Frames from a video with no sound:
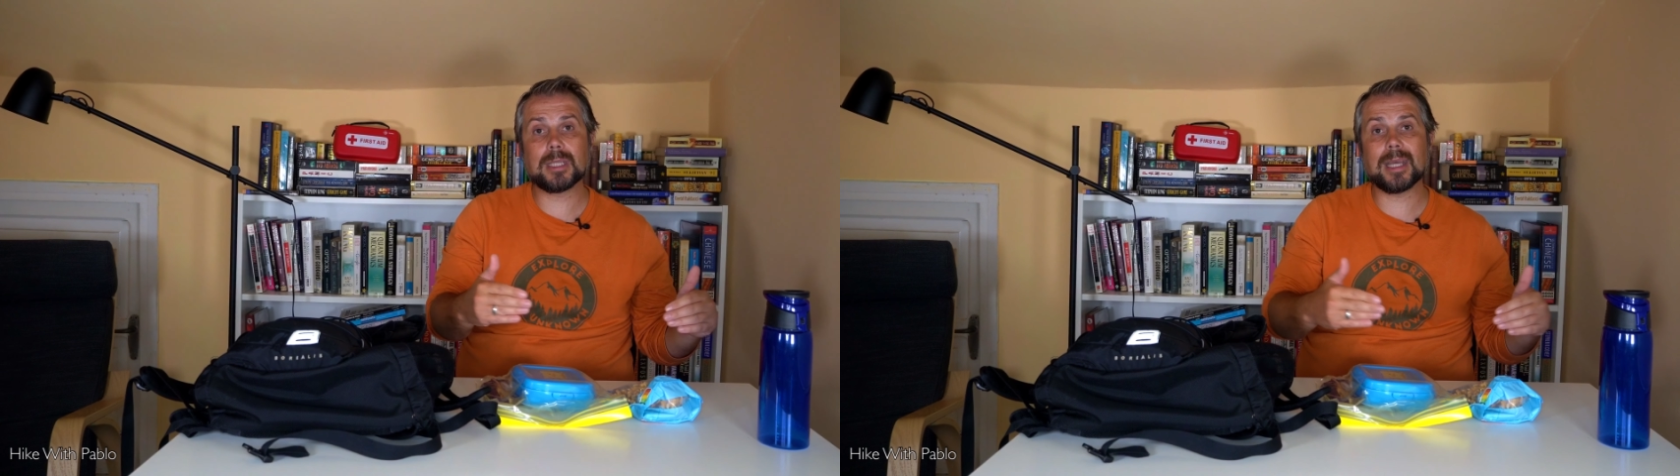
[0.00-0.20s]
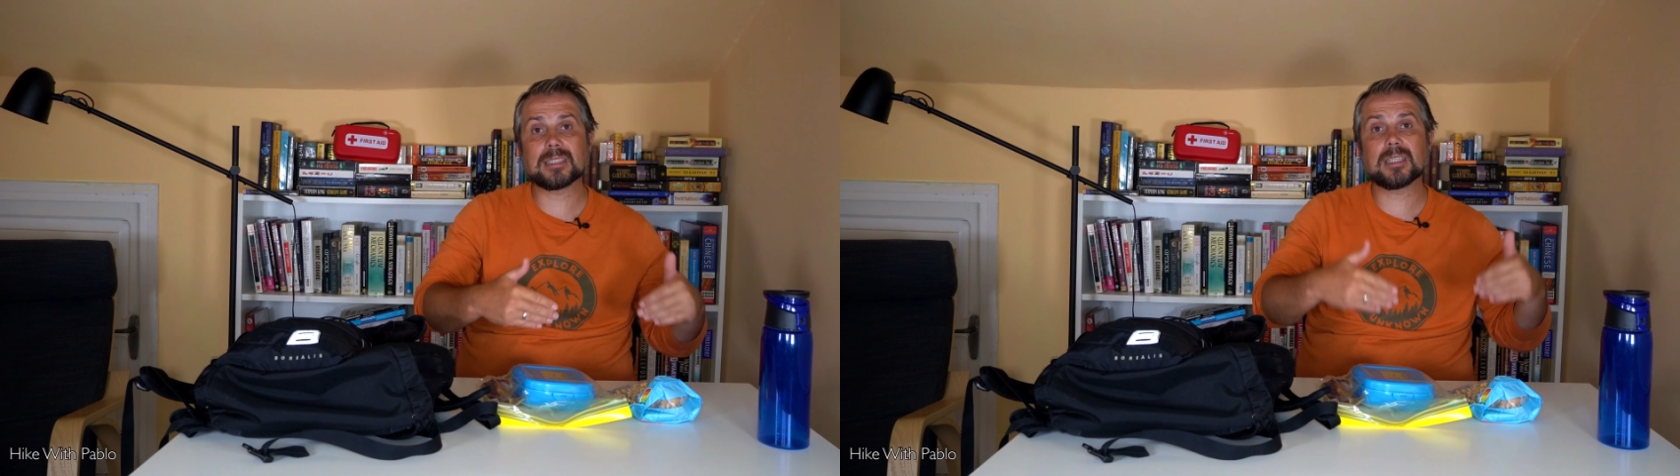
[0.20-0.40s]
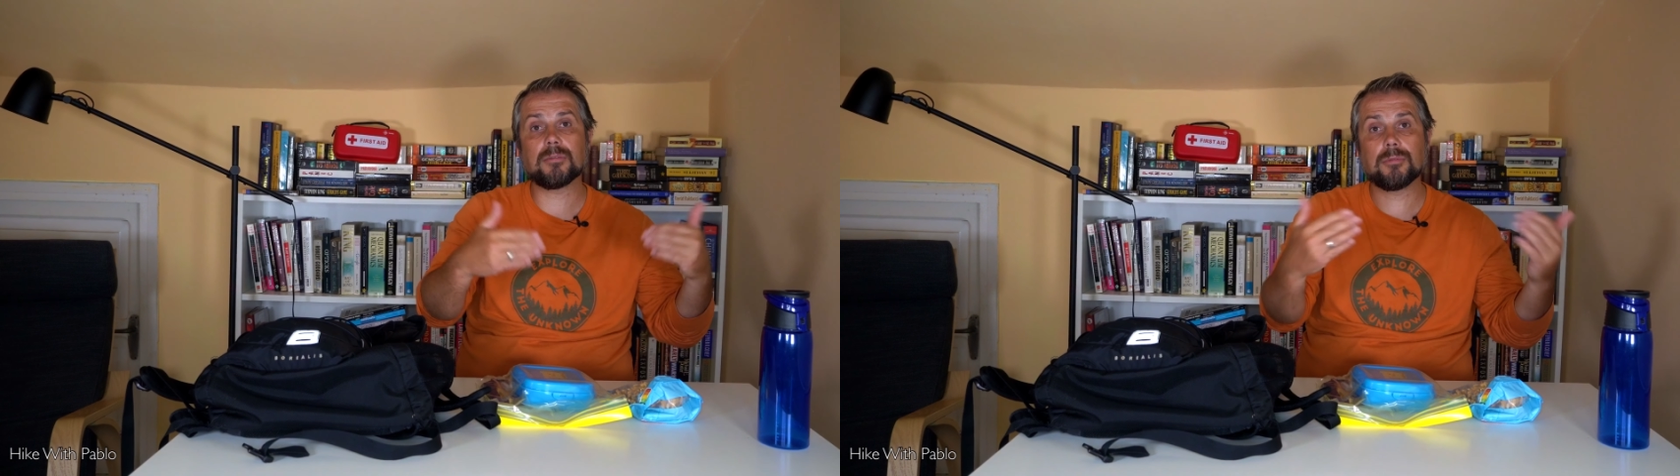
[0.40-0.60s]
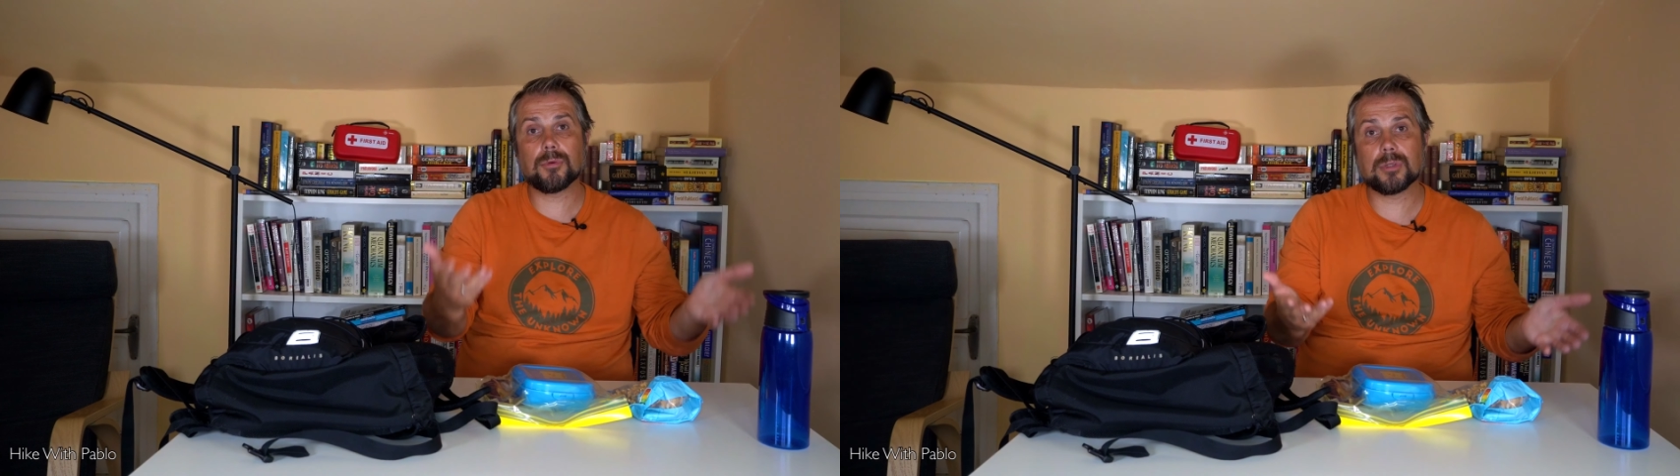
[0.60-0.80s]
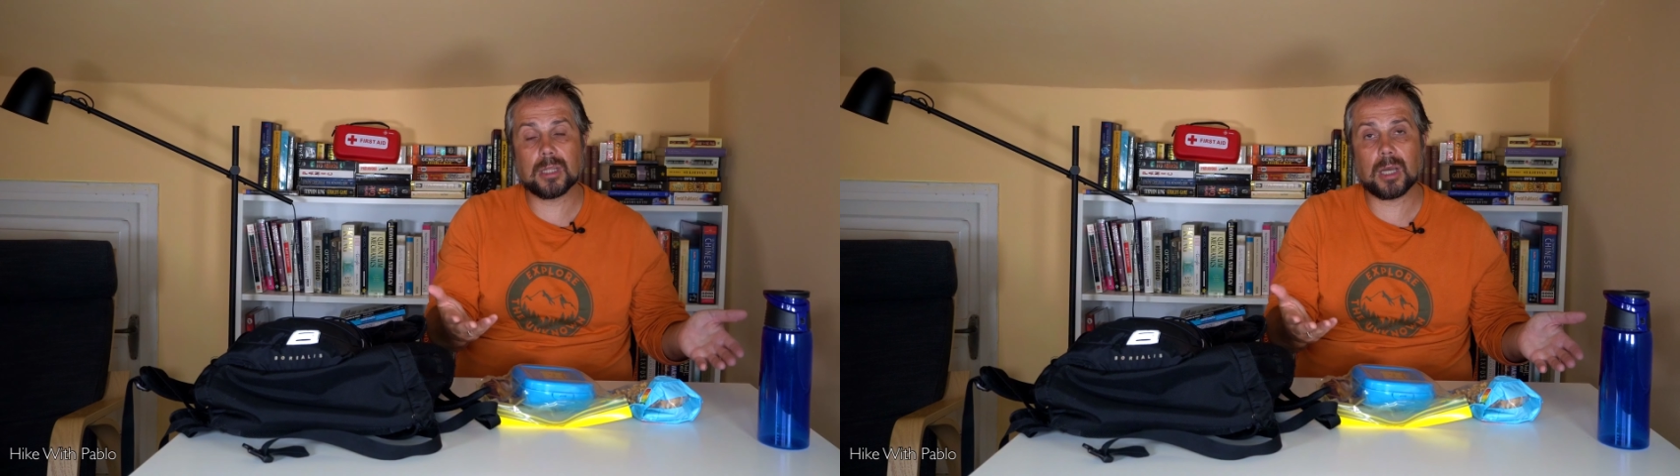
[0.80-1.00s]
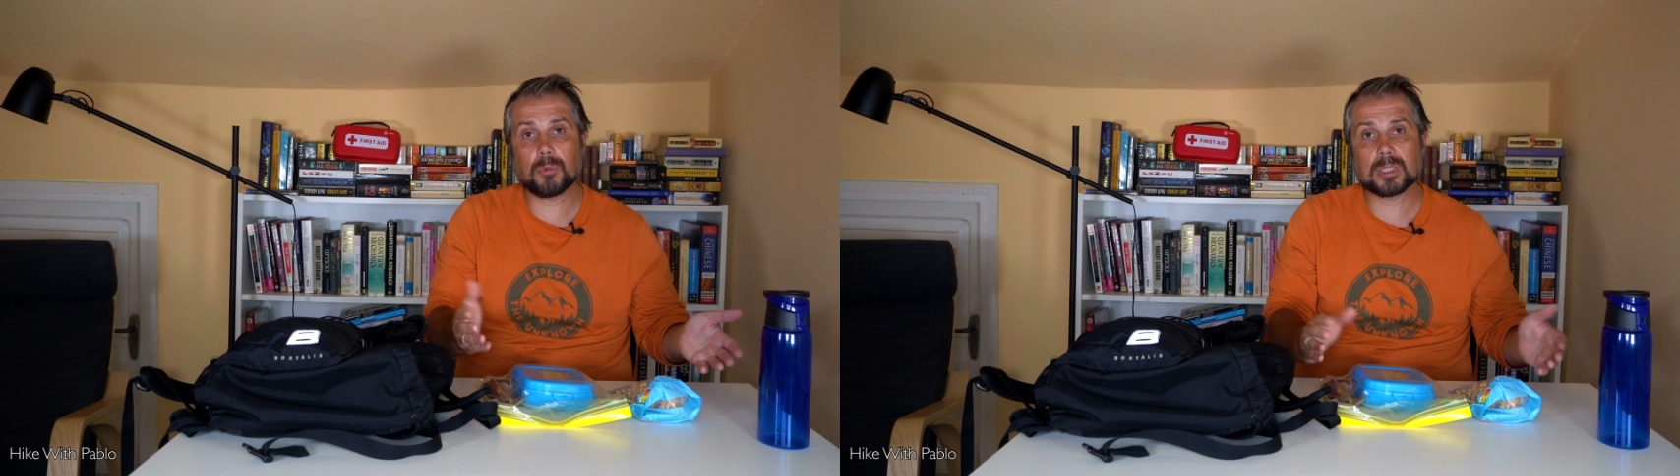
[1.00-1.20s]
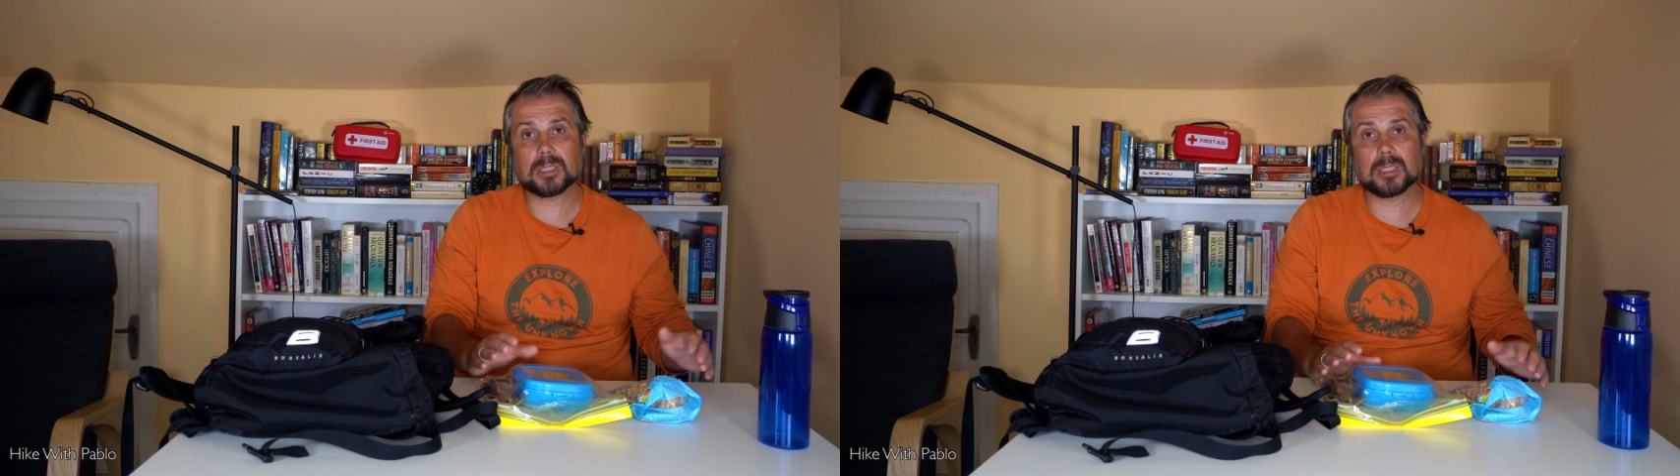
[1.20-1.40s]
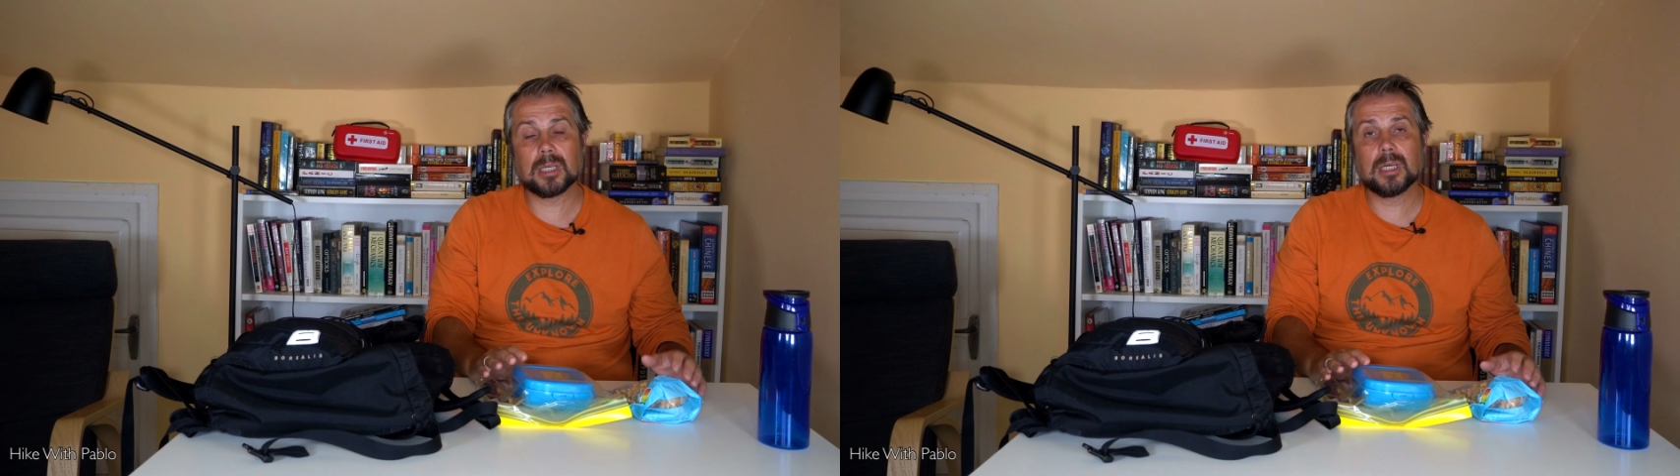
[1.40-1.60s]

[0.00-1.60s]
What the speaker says: extra food that I wasn't